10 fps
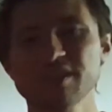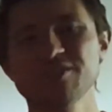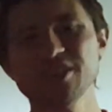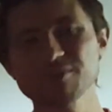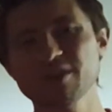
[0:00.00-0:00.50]
the
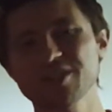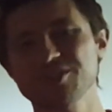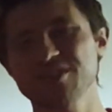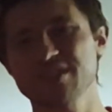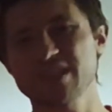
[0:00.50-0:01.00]
real
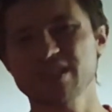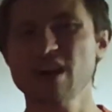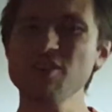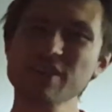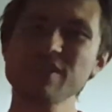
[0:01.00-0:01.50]
question is that
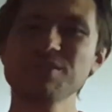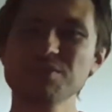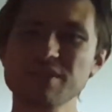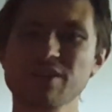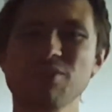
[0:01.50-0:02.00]
how can I
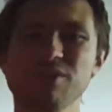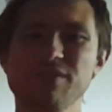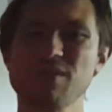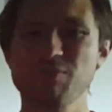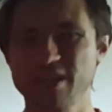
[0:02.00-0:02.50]
use the code of
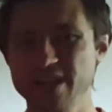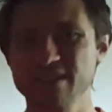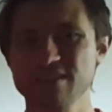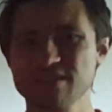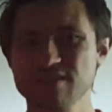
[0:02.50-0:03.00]
someone else?